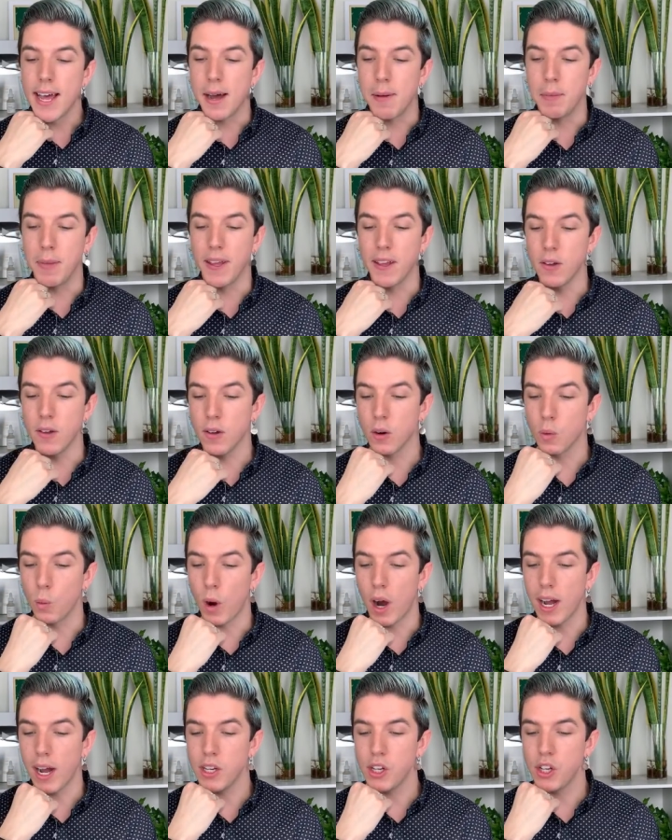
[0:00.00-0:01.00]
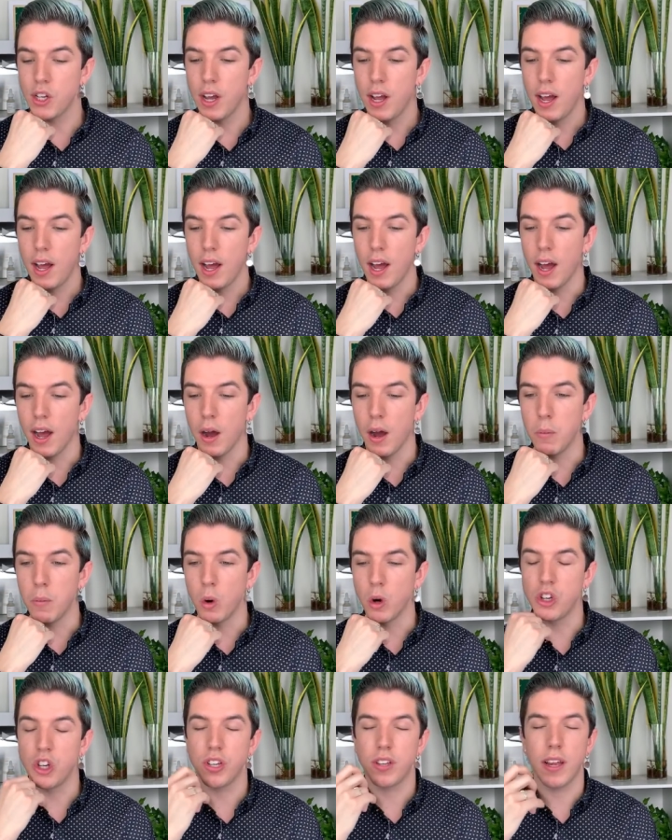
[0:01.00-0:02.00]
um, that you can watch, um,
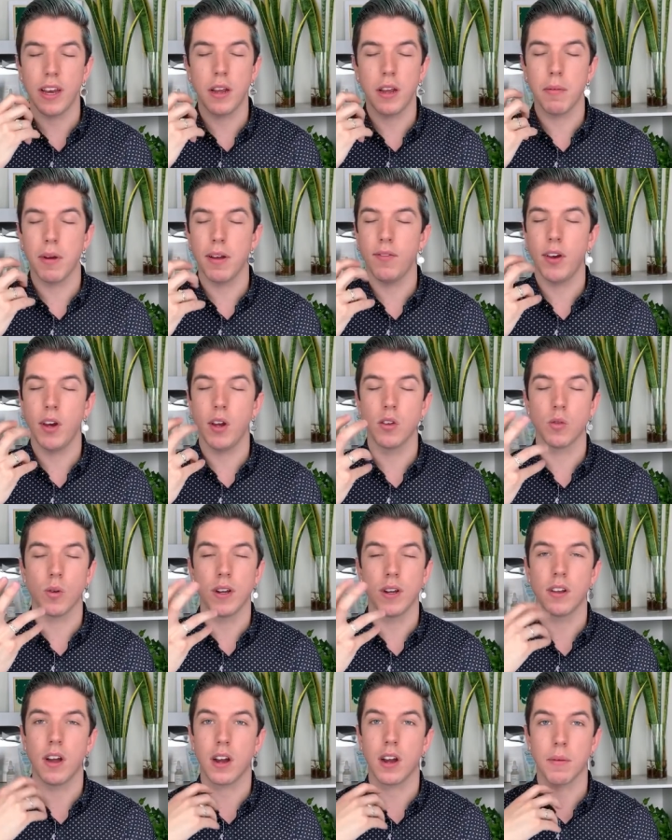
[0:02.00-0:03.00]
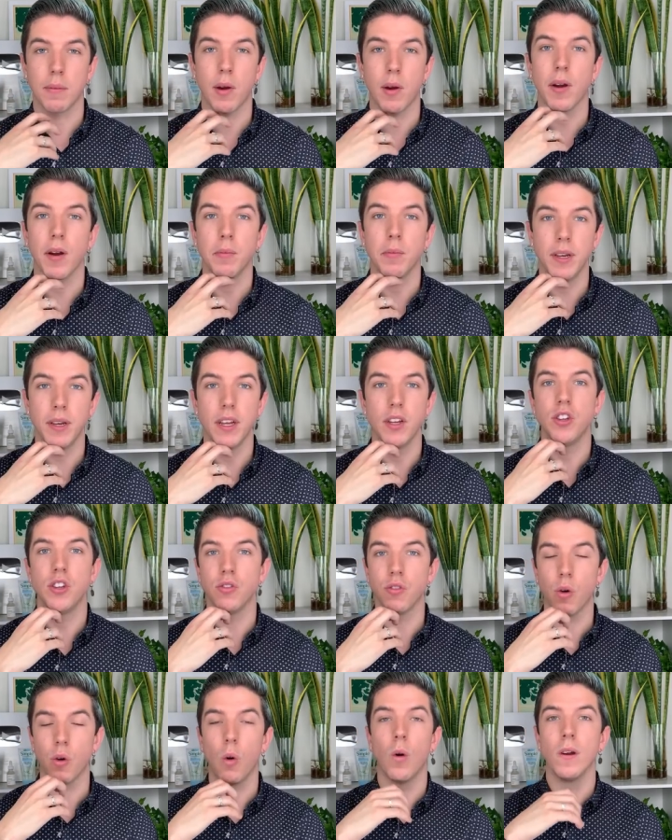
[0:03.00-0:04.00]
or just any of my videos where I talk about recommendations
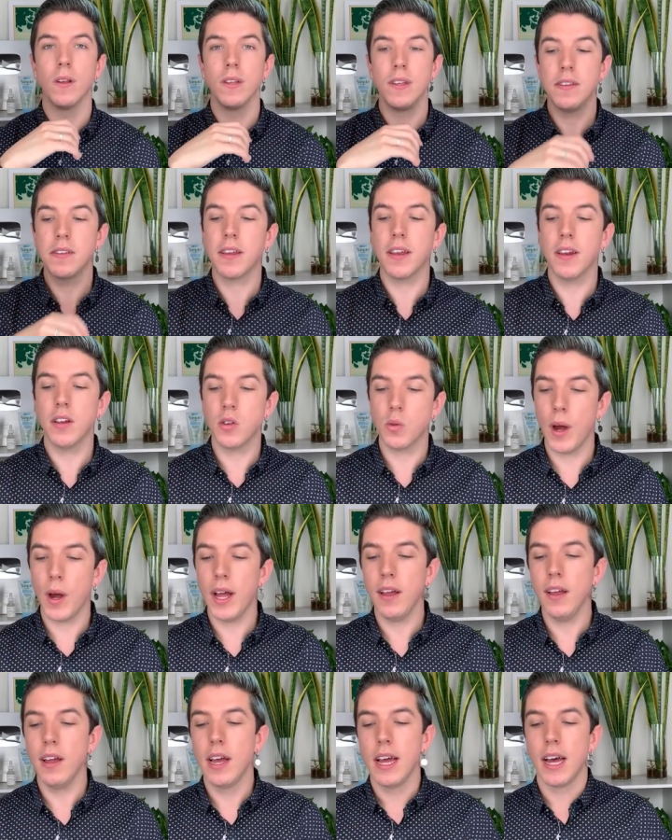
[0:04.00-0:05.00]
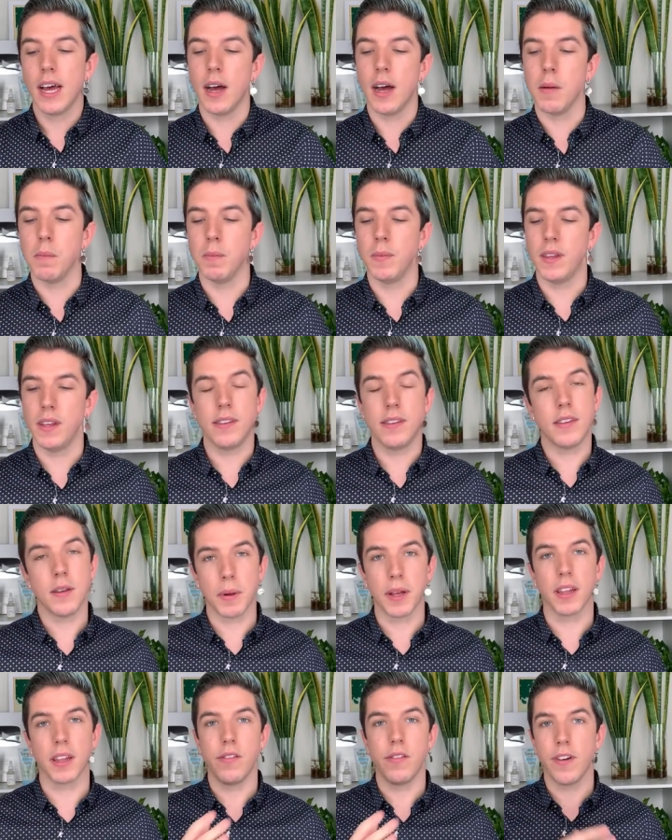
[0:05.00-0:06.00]
for oily skin as well. it um,
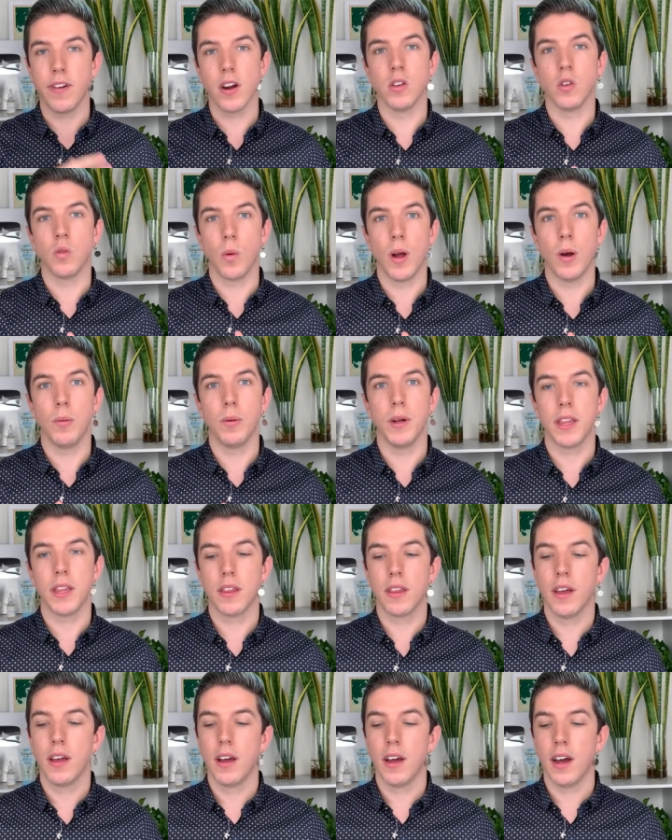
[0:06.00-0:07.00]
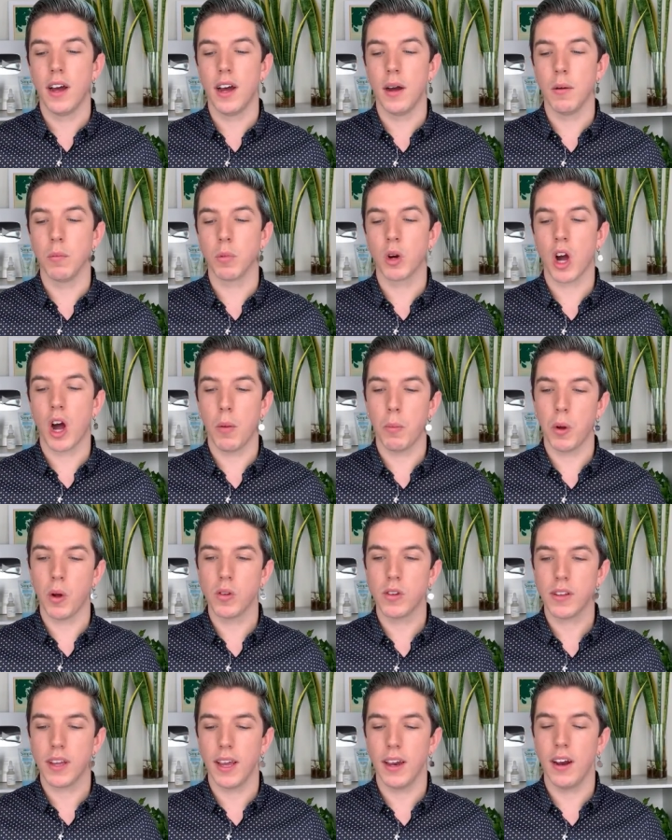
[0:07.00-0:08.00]
typically fares well with um, combo
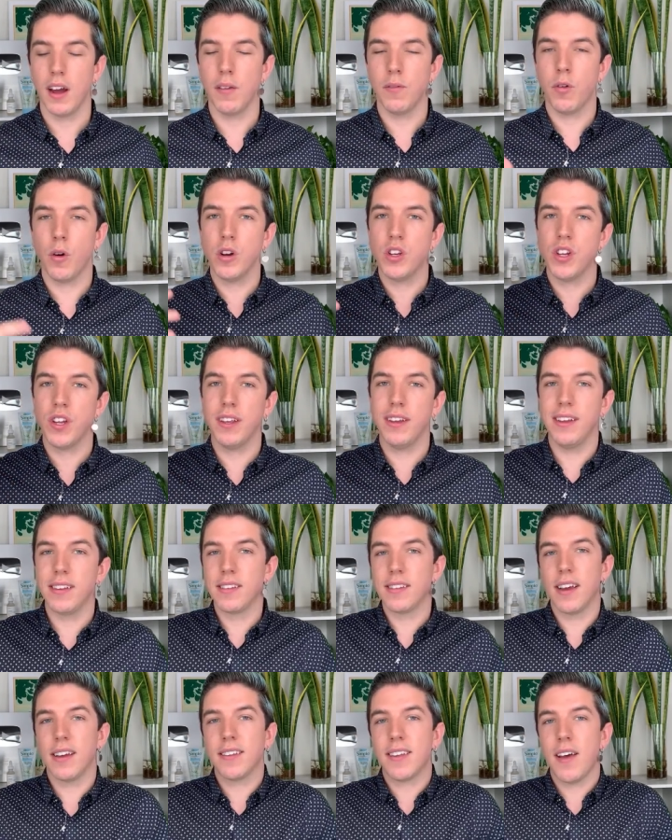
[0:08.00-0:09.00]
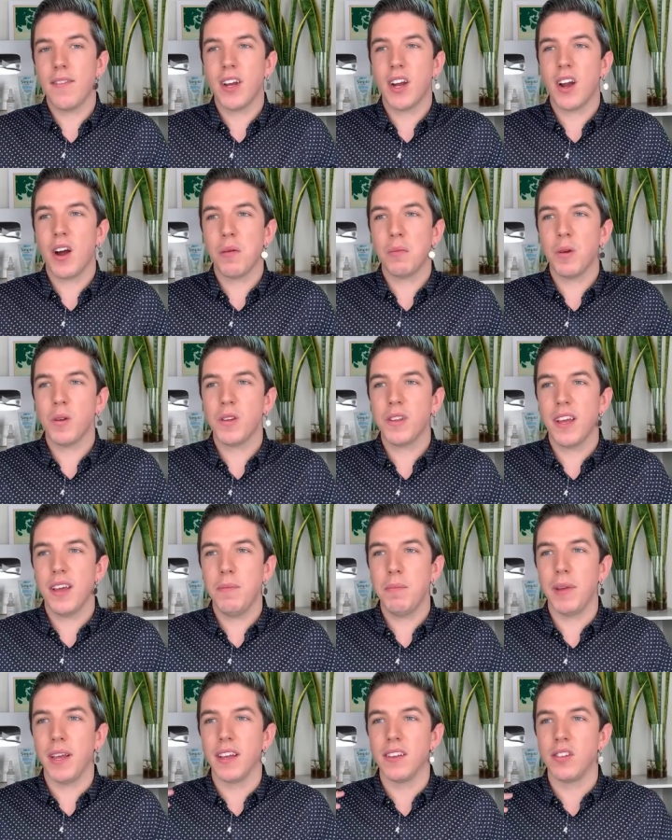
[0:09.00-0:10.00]
skin. Unfortunately, it sucks having combo
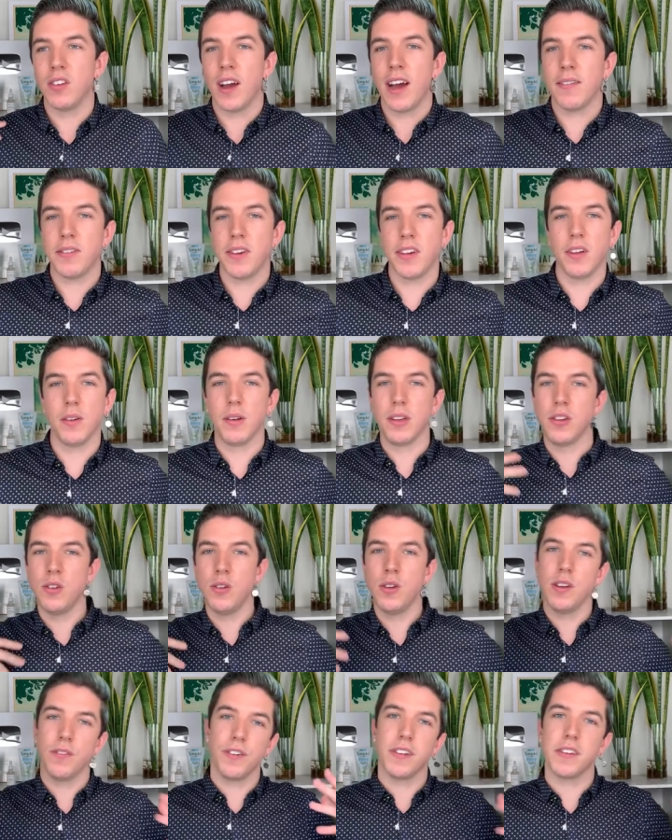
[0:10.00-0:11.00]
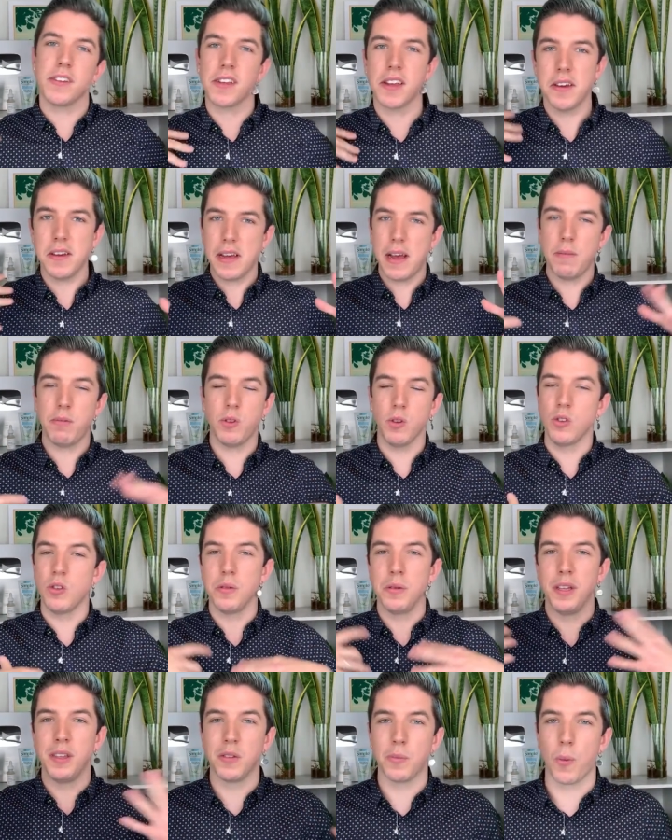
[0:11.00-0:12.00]
skin because you have to deal with two different skin types, which
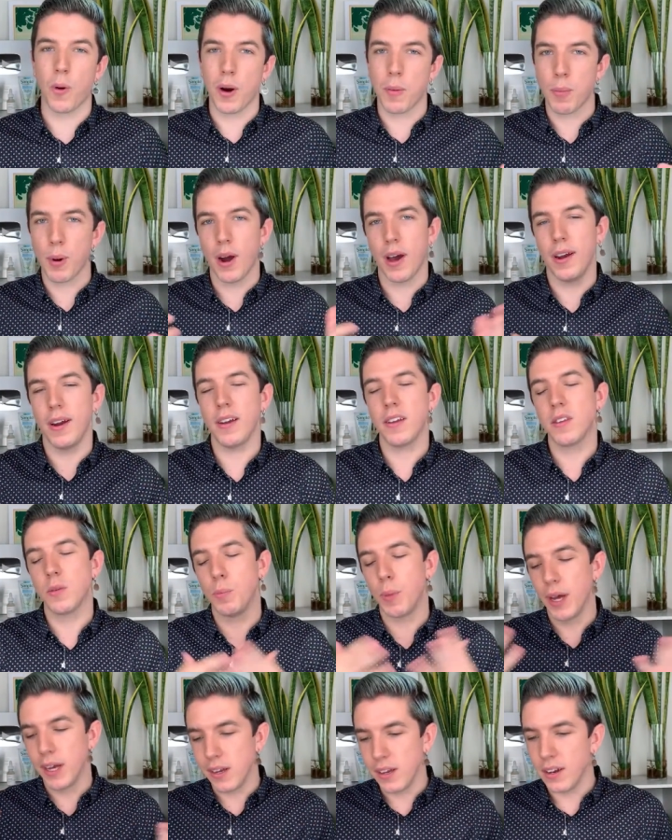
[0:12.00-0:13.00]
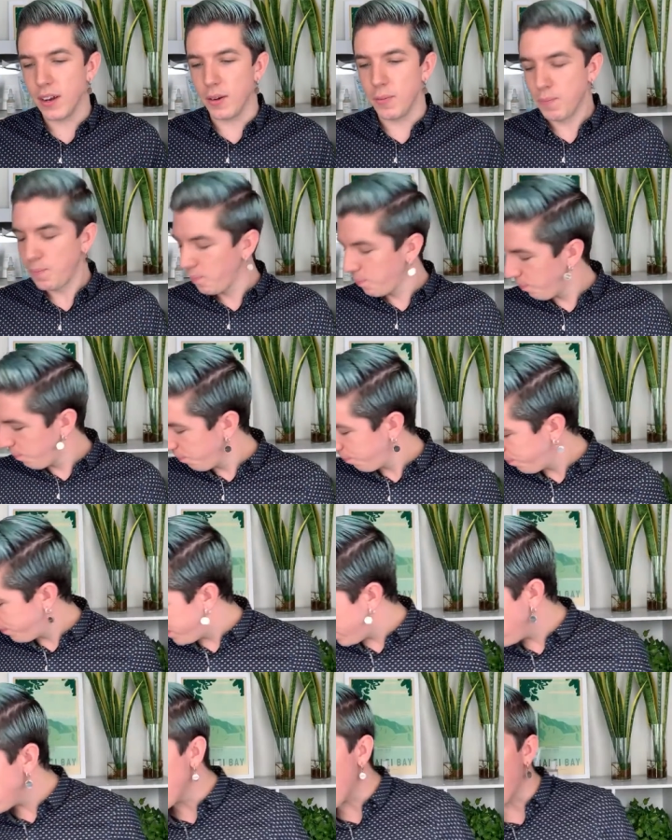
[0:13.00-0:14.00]
means more products, but you know,
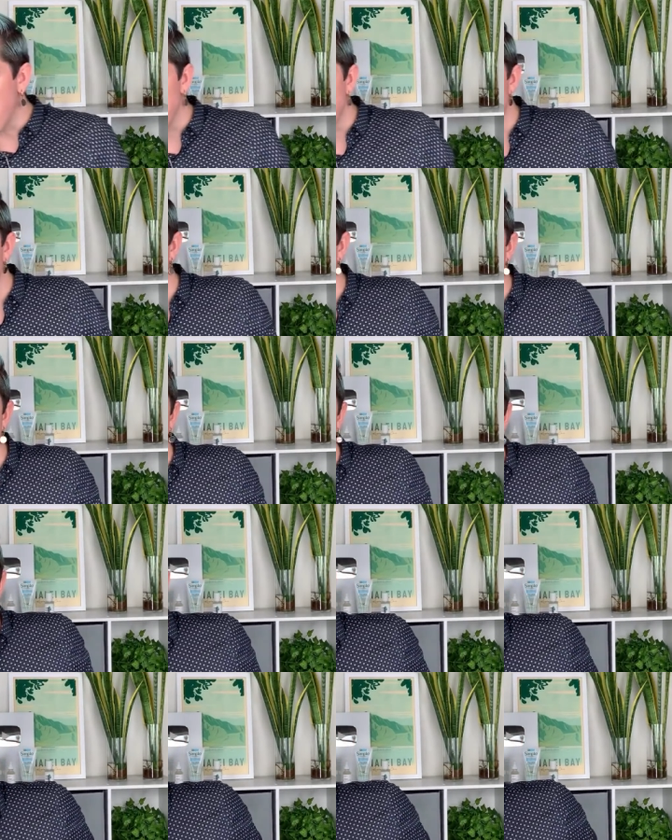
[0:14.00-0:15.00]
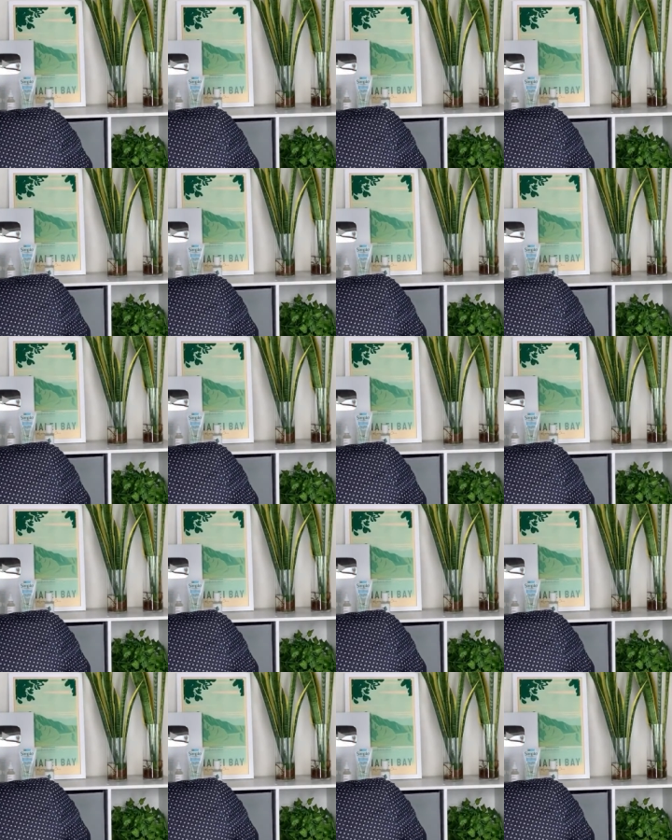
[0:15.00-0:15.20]
there's options out there.